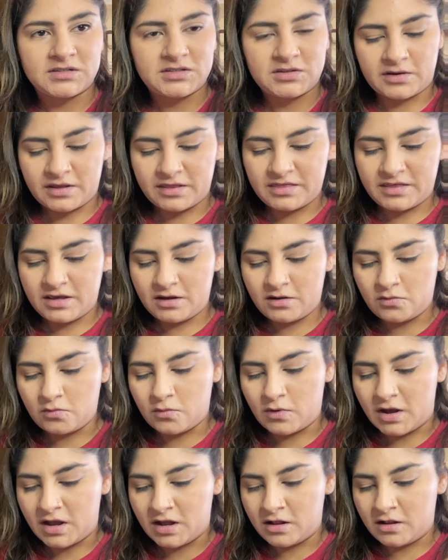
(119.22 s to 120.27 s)
I think
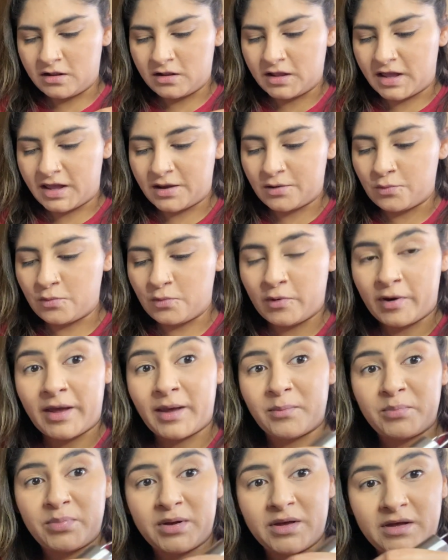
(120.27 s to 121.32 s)
while I
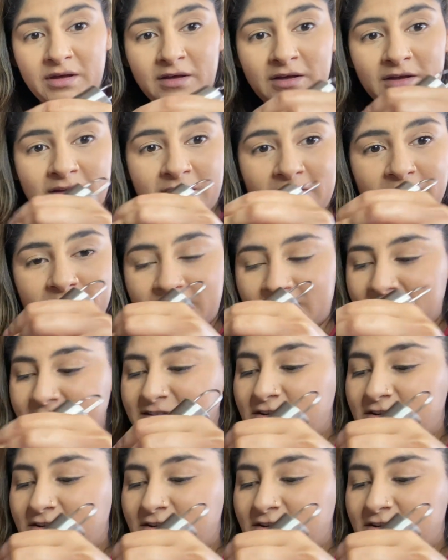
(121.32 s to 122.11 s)
whip this